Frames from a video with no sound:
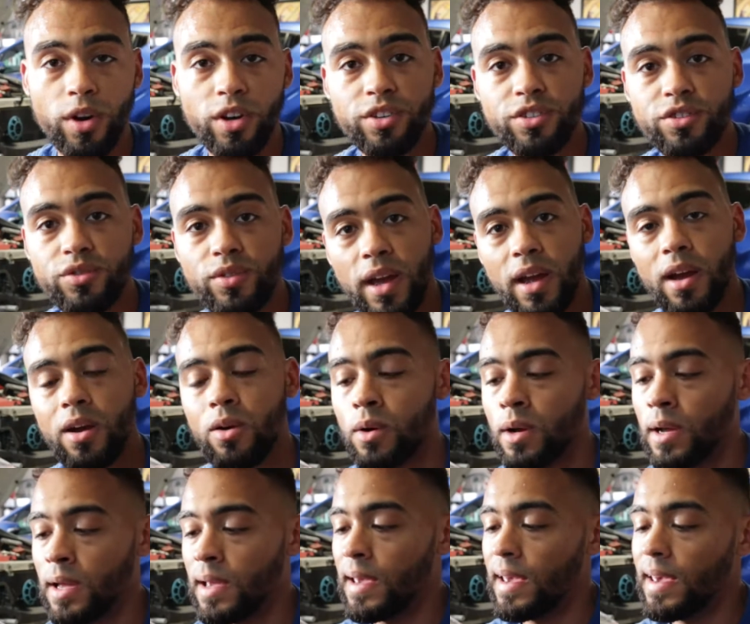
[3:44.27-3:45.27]
we're going to do
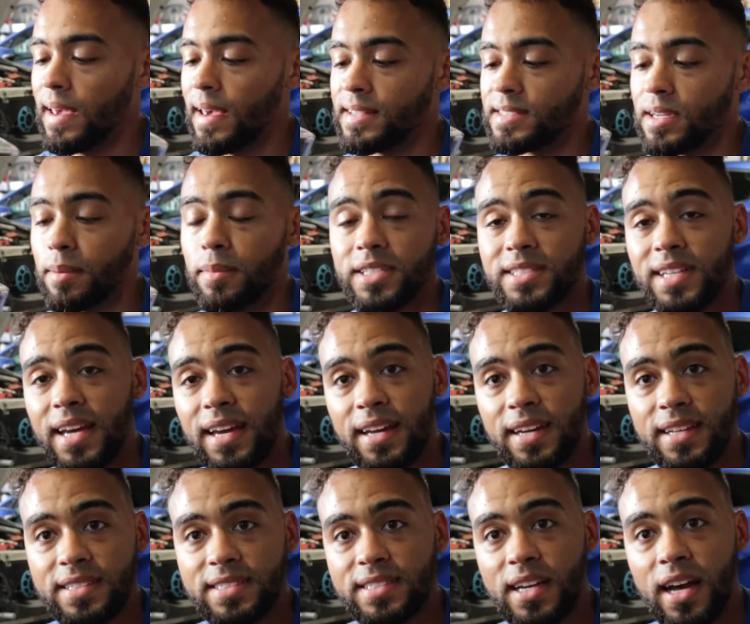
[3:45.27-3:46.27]
now is I'm going to
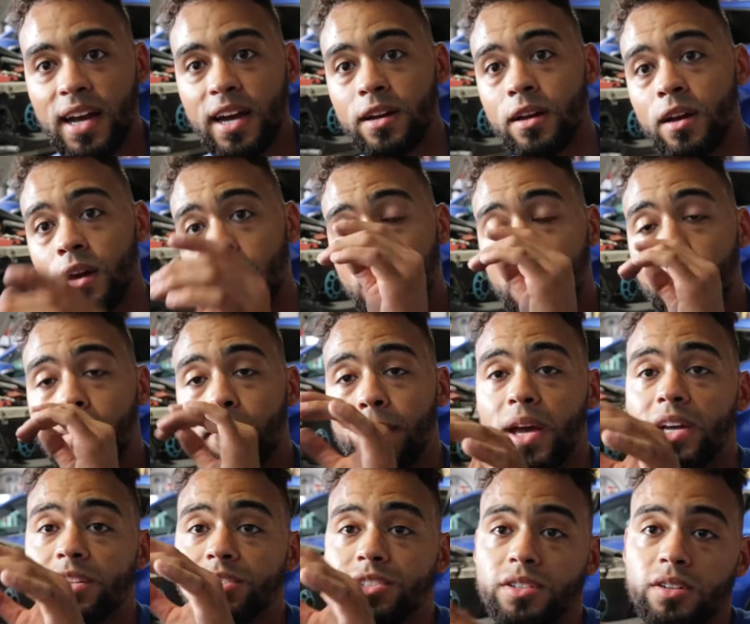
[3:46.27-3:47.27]
take it inside.
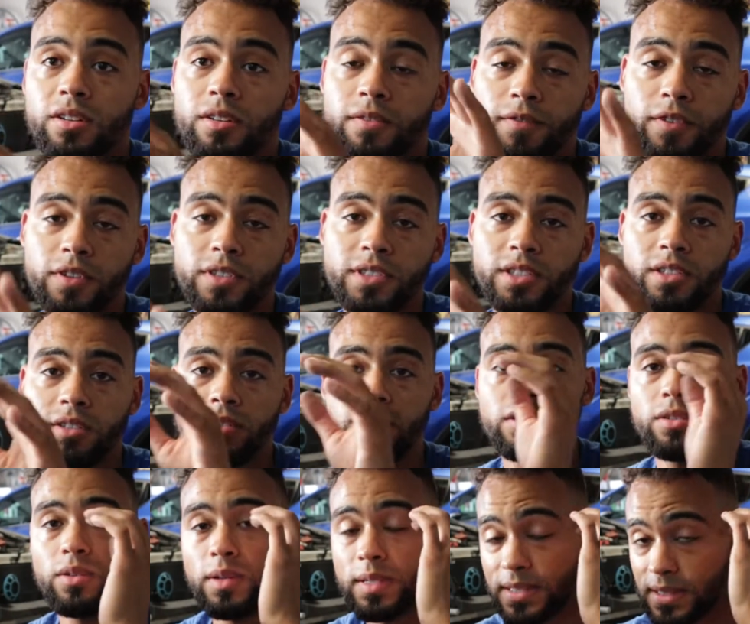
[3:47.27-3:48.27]
Make sure the first thing you
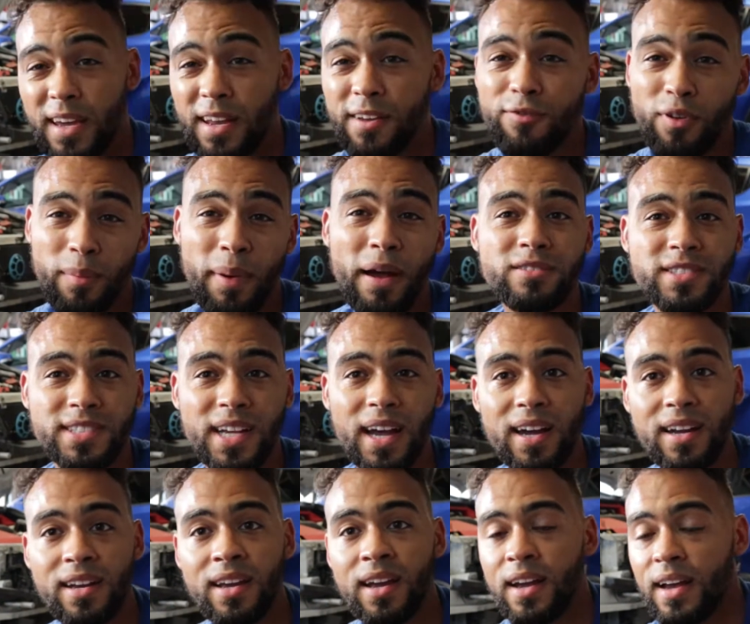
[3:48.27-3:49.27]
do is get it from
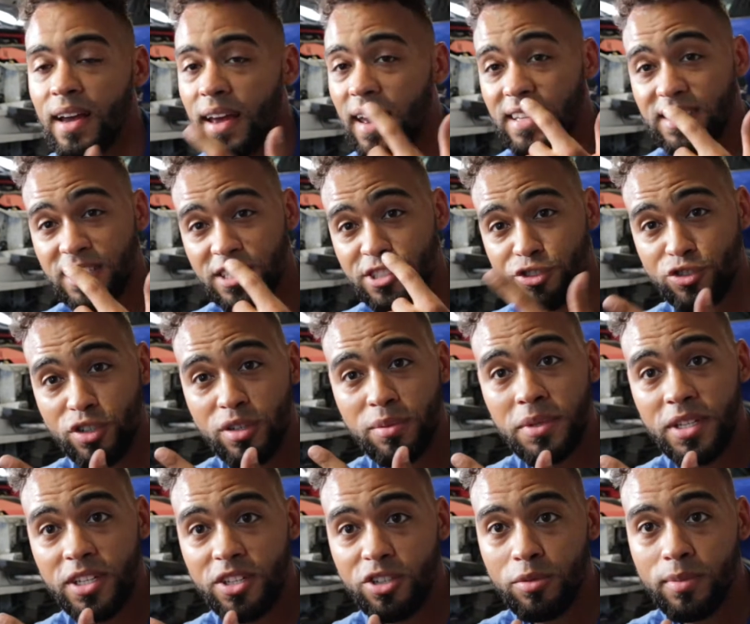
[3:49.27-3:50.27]
outside. It's
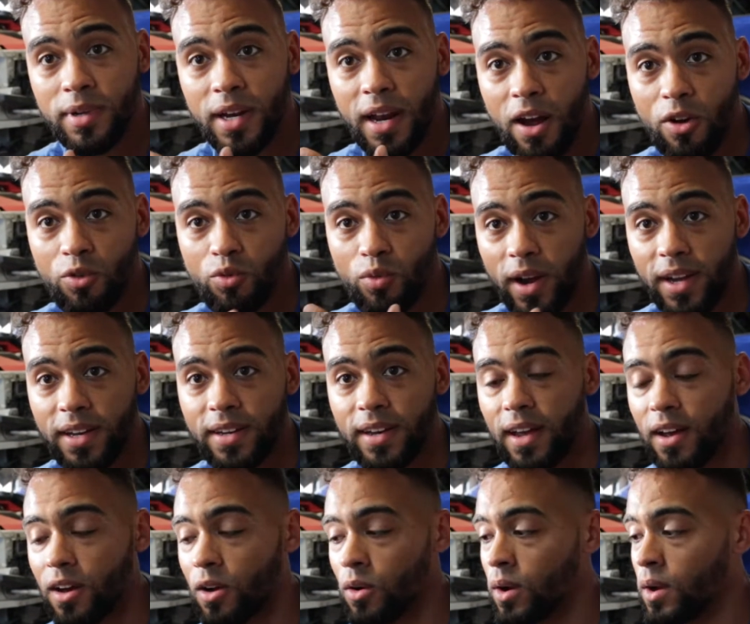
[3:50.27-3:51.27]
extremely humid out right
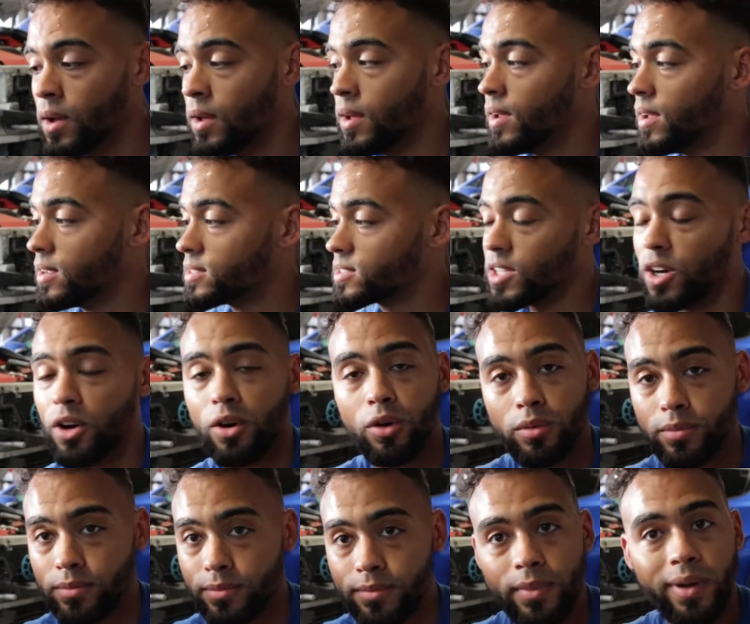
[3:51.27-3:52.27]
now,
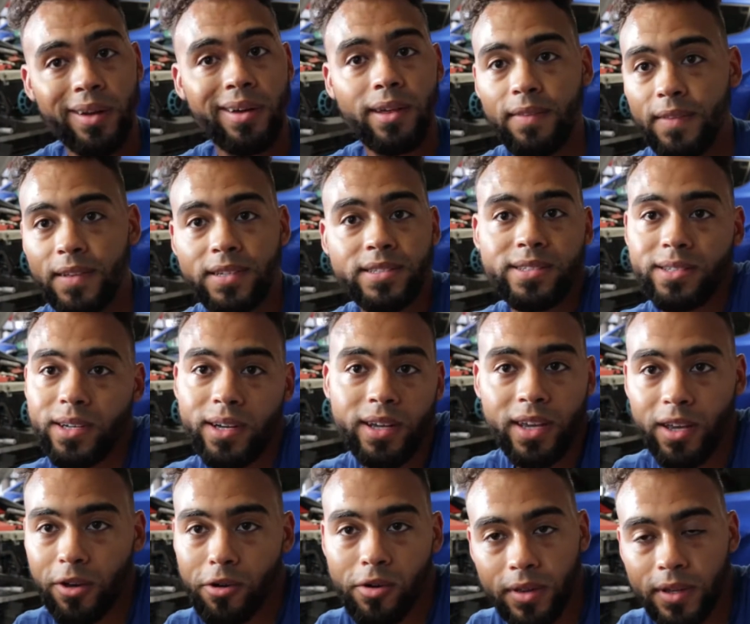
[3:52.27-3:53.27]
so this is going
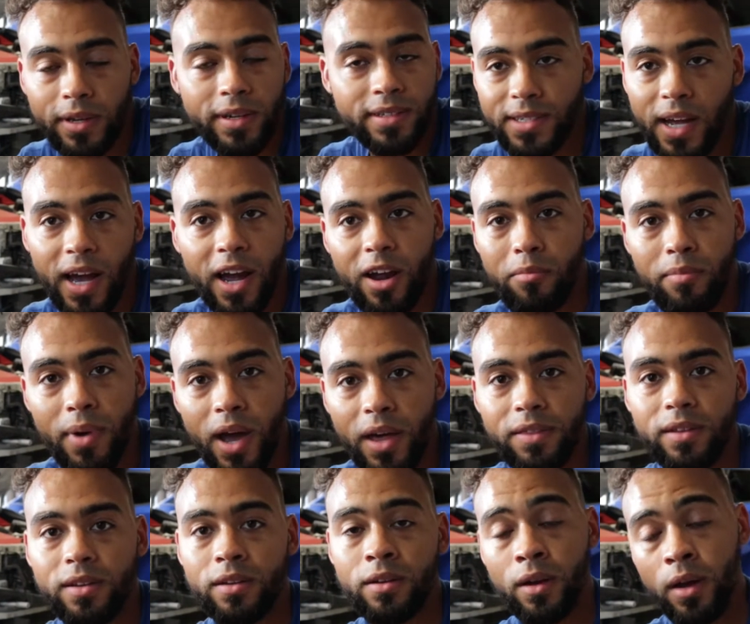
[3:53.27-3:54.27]
to kill the entire
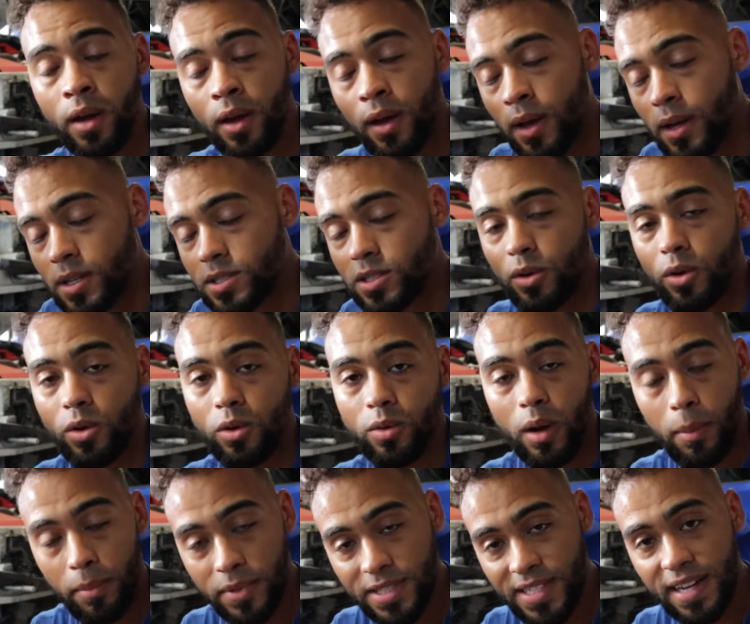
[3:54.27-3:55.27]
method. So
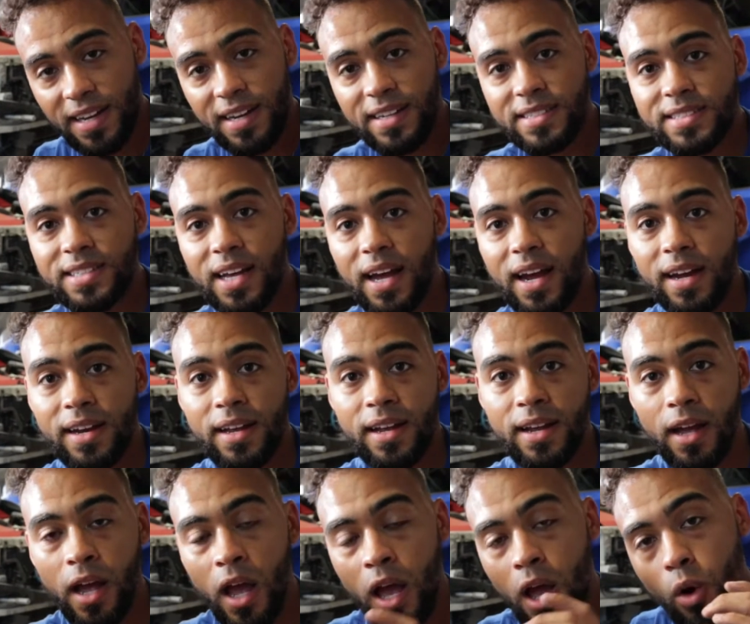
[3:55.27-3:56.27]
I'm going to take it inside.
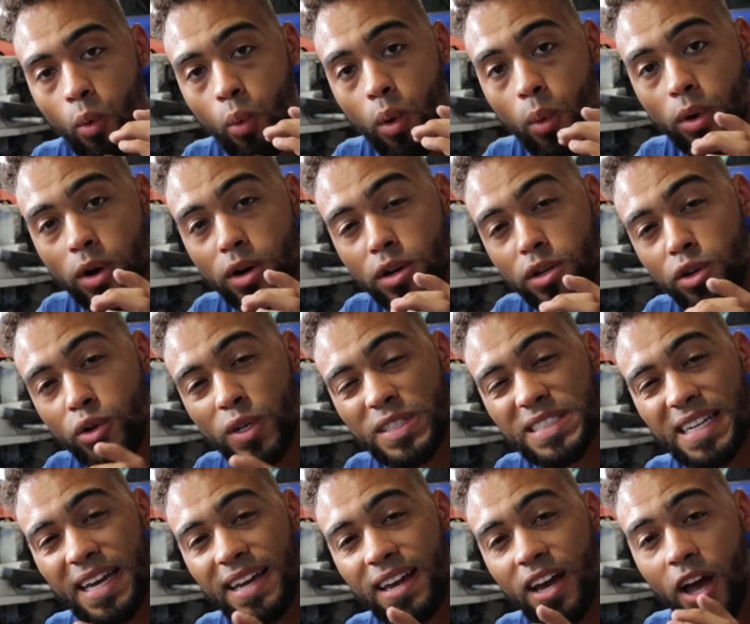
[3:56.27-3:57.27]
What we're going to do
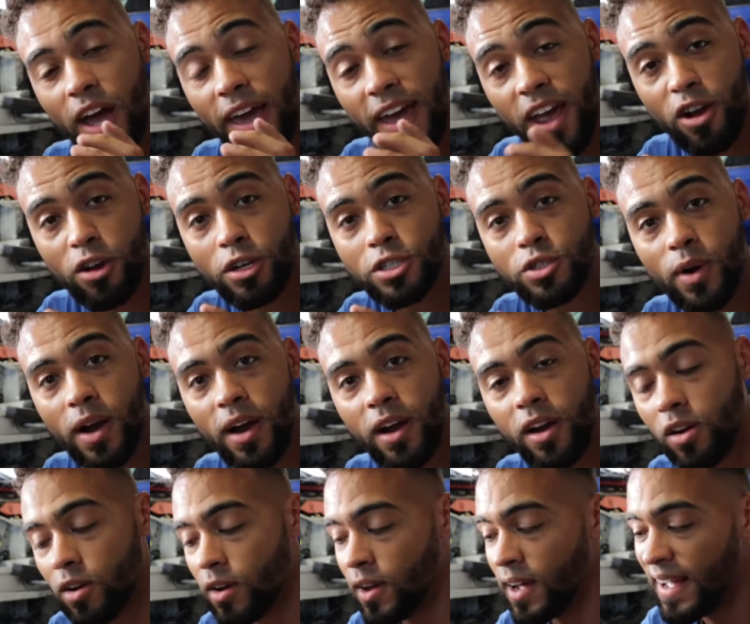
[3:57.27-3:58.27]
is take a hair
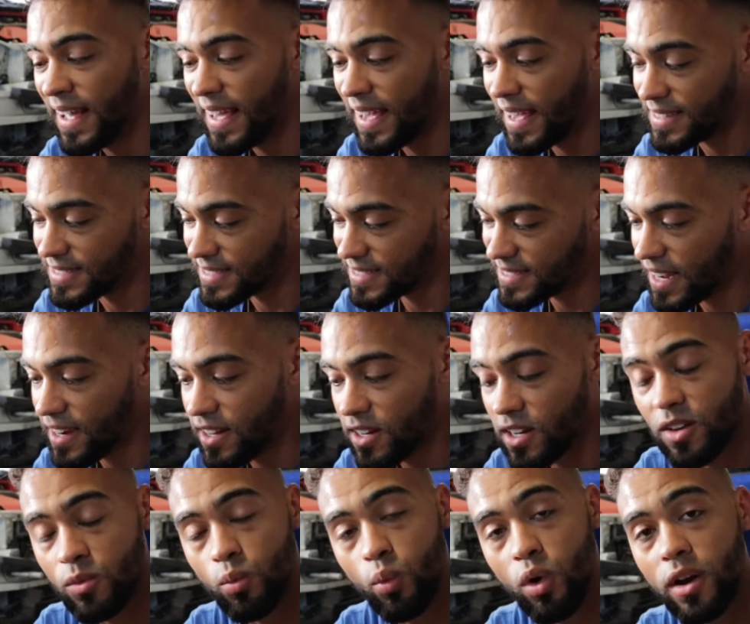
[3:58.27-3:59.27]
dryer and set
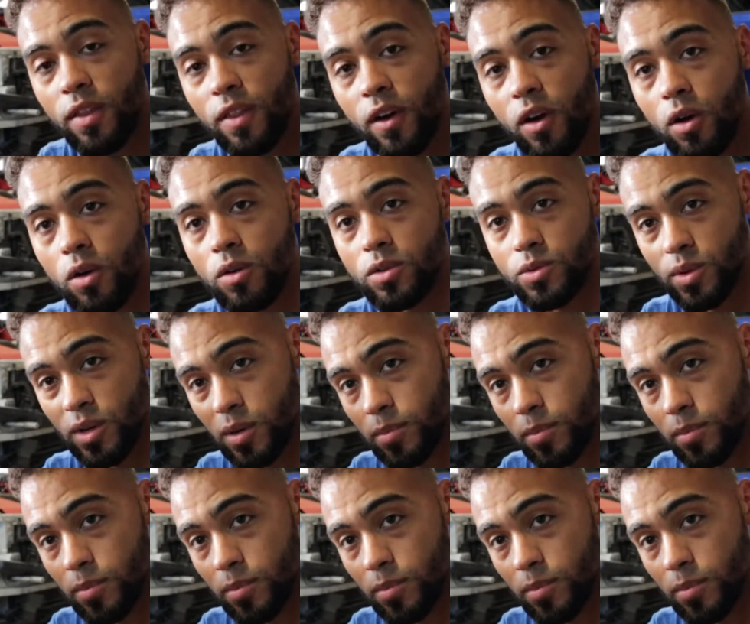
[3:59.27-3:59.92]
it in one of the holes.